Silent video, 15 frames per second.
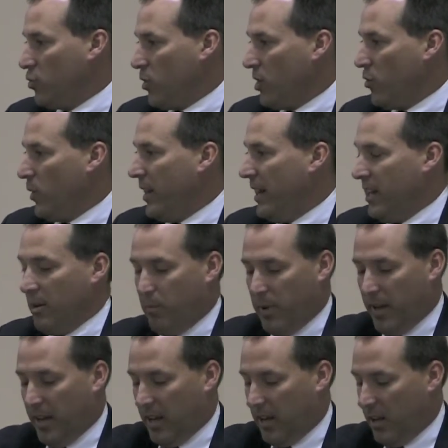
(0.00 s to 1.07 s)
Where do we need to
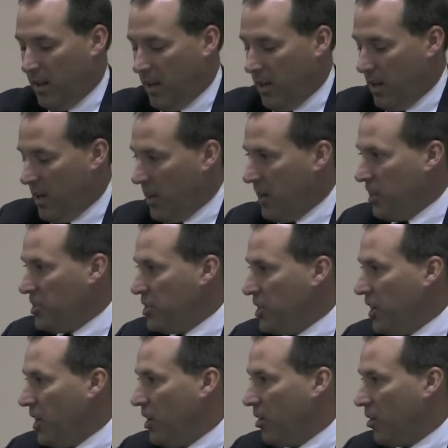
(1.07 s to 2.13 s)
be each
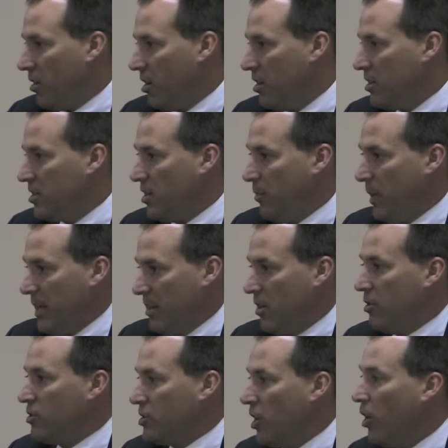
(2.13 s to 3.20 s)
year to meet
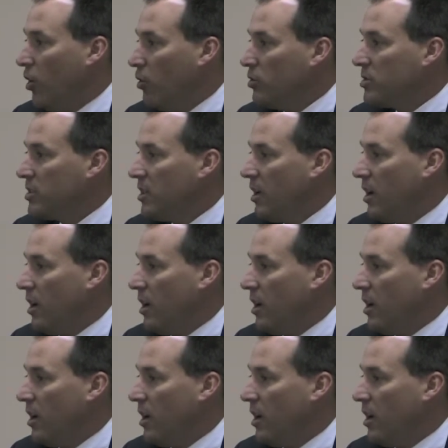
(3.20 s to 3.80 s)
those goals?